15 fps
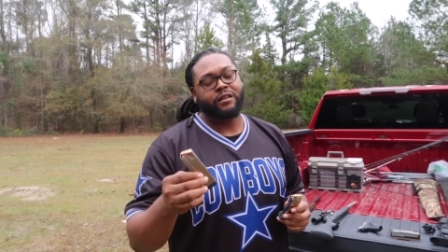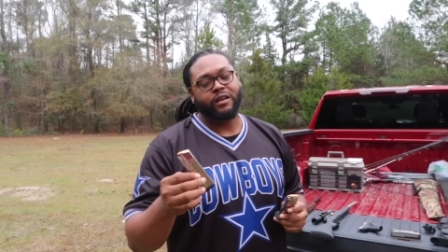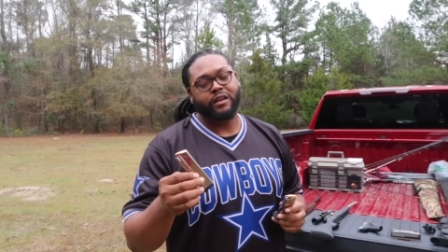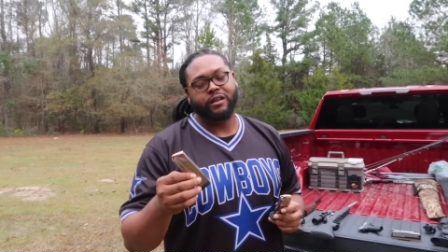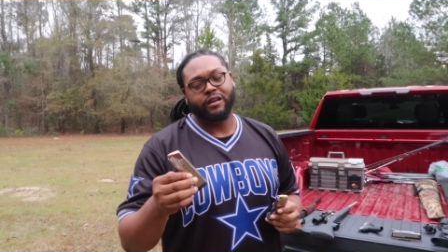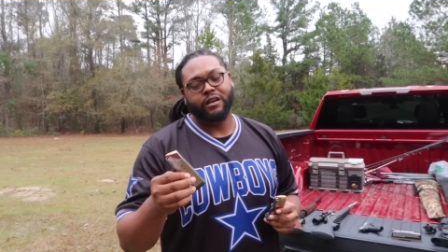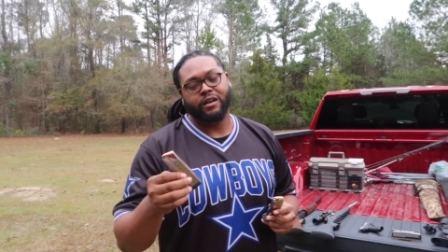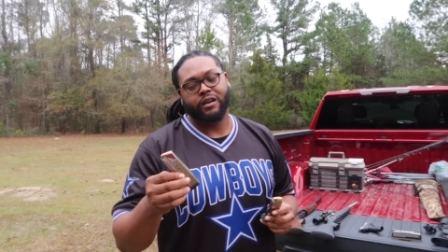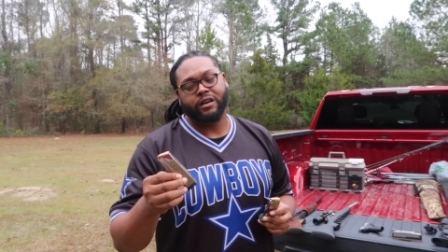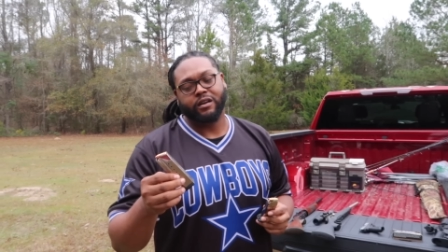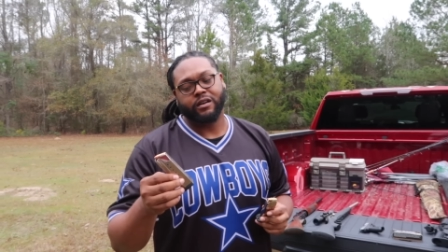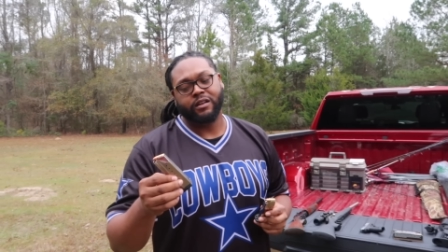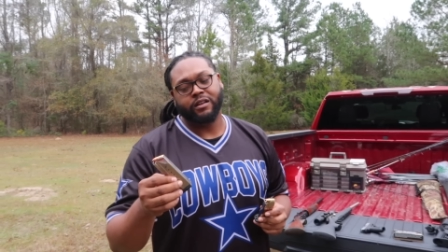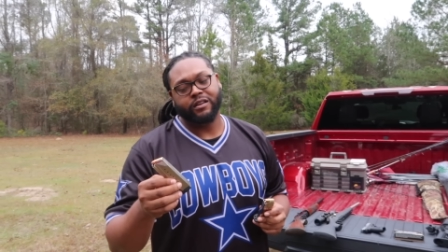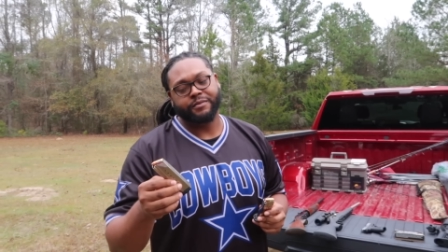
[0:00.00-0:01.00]
in the
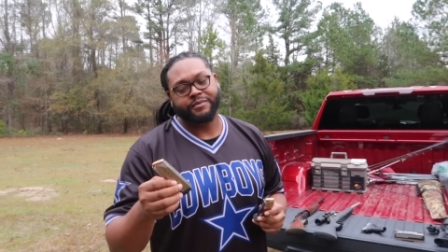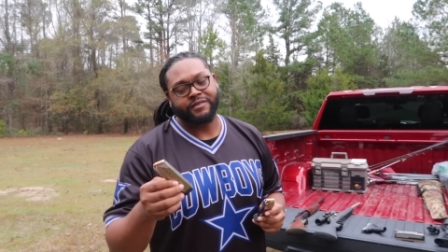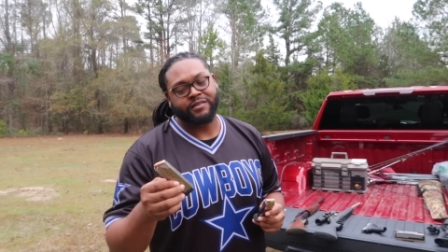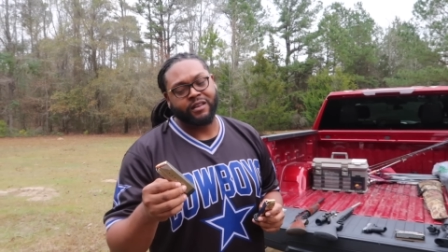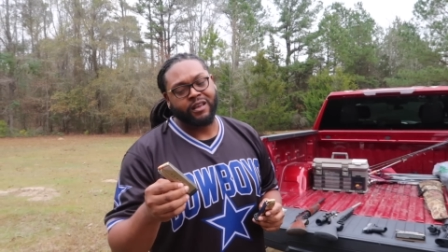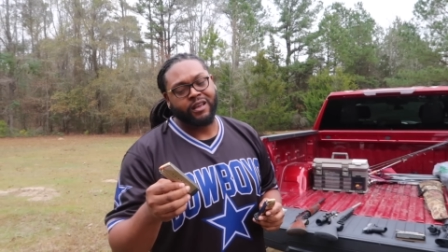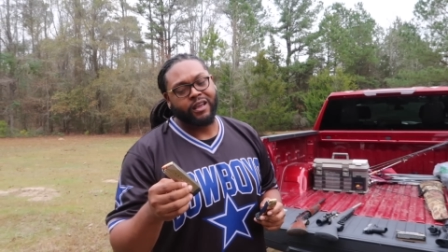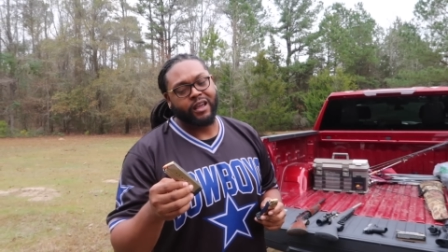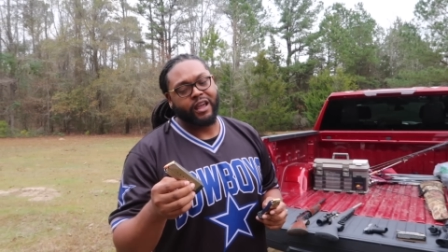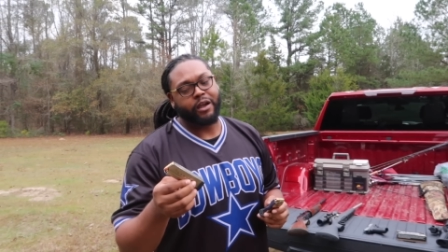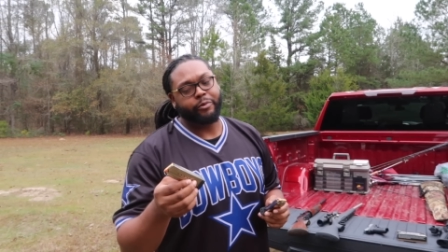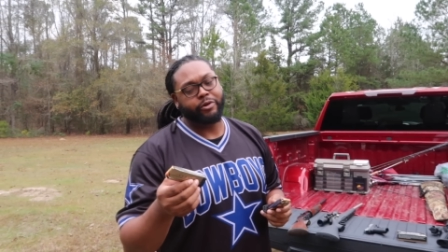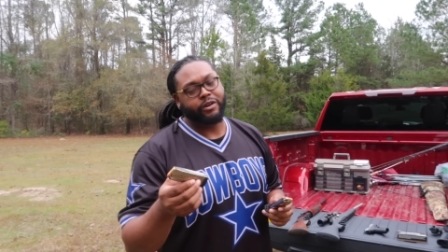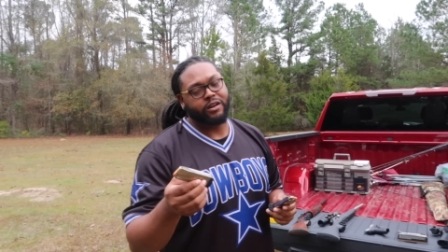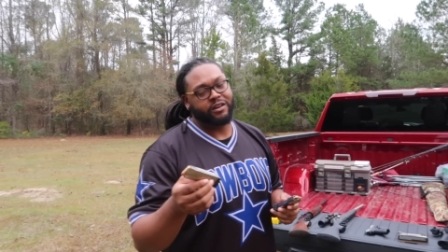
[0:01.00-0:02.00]
clips
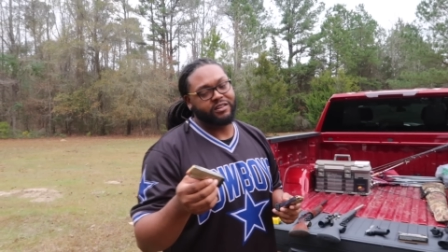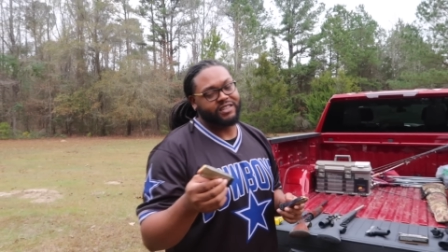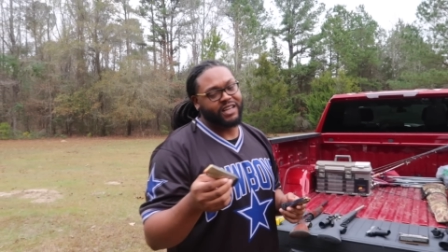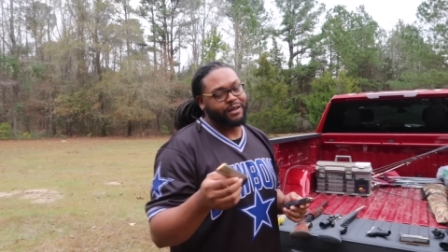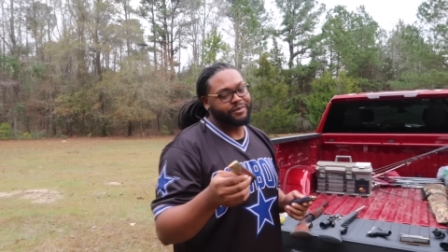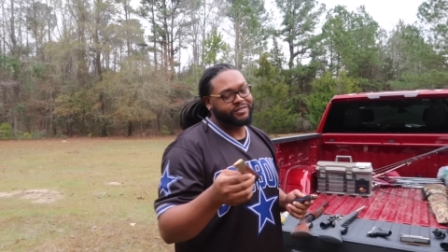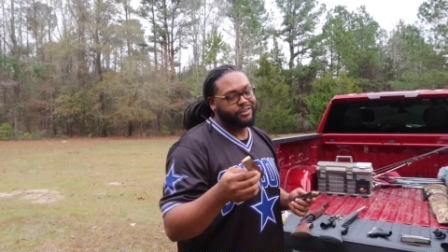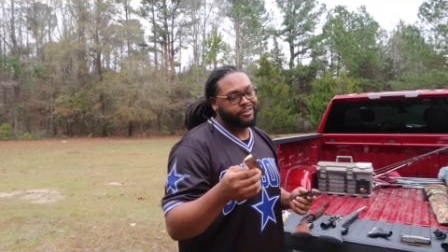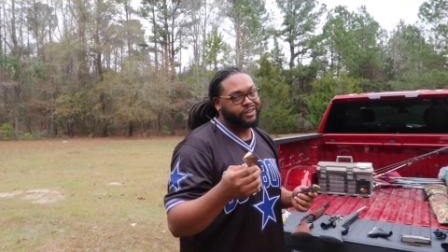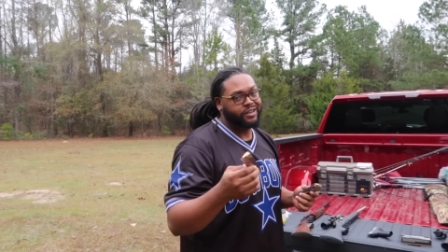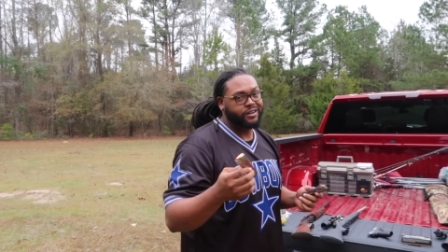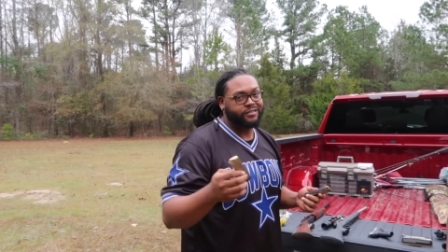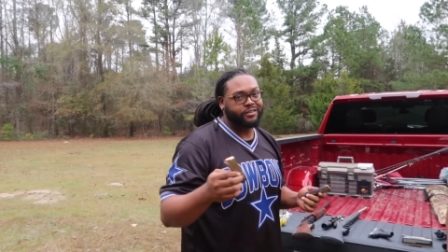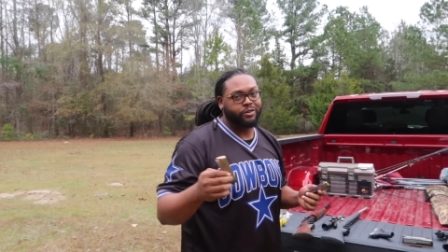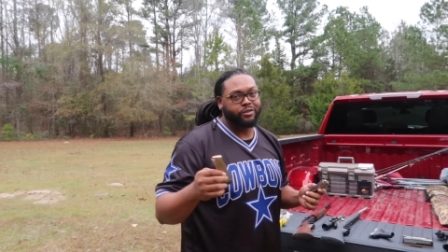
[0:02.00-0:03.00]
and one in the chamber, so you
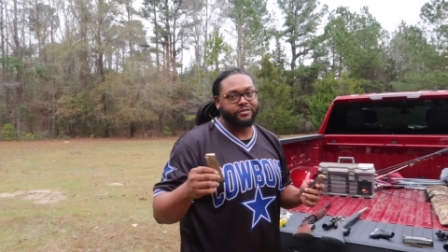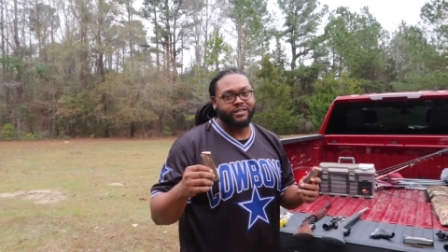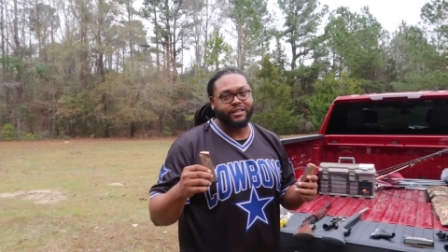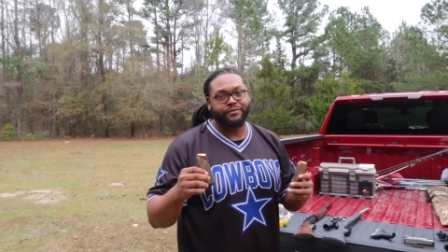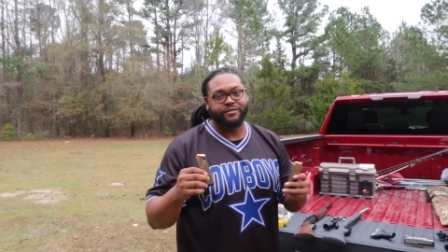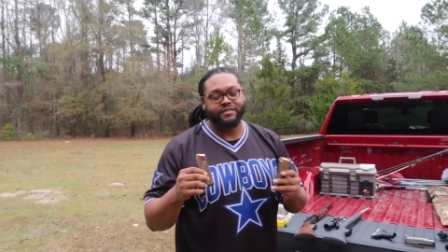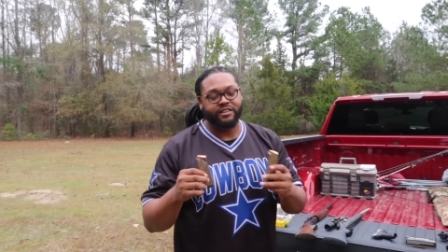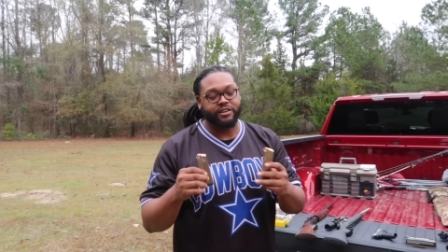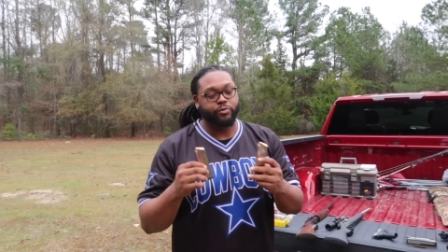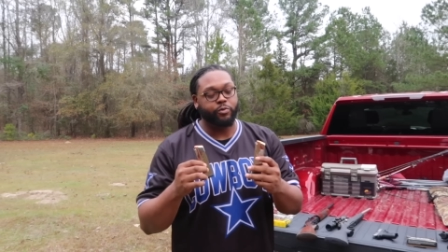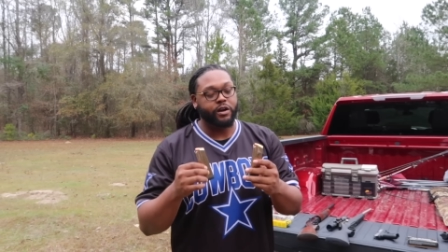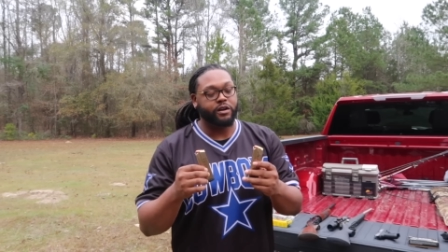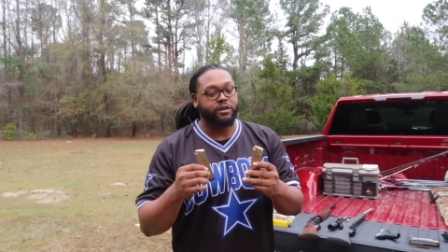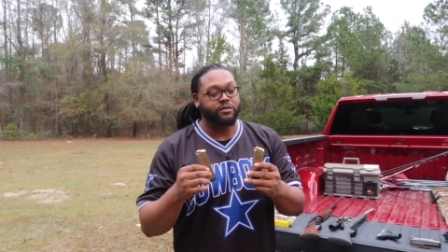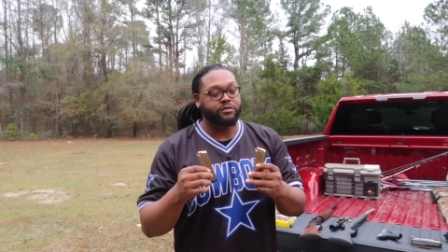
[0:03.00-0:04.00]
get a total of 17
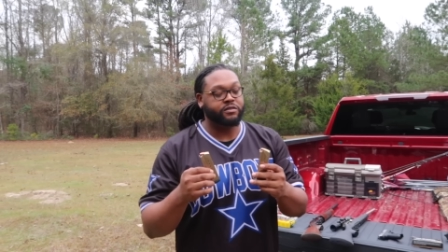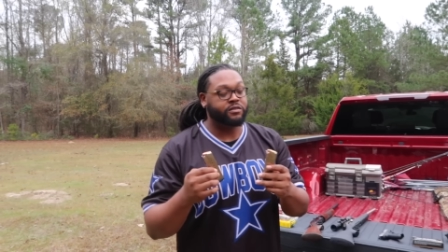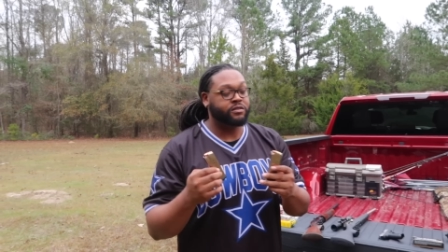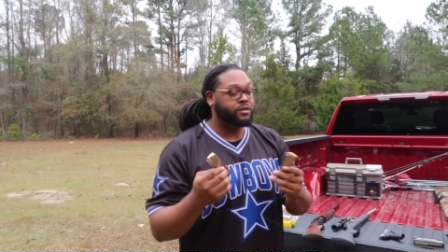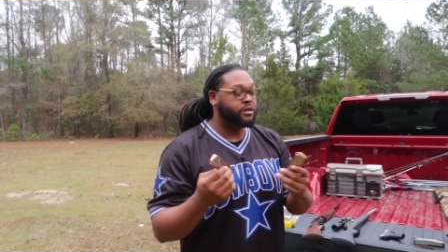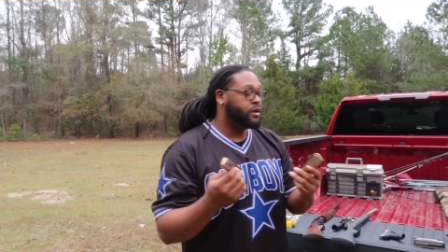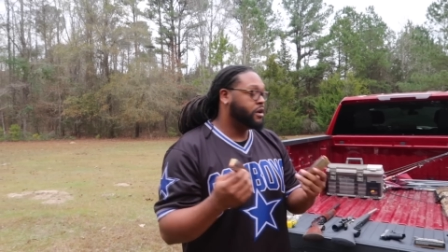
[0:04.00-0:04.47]
rounds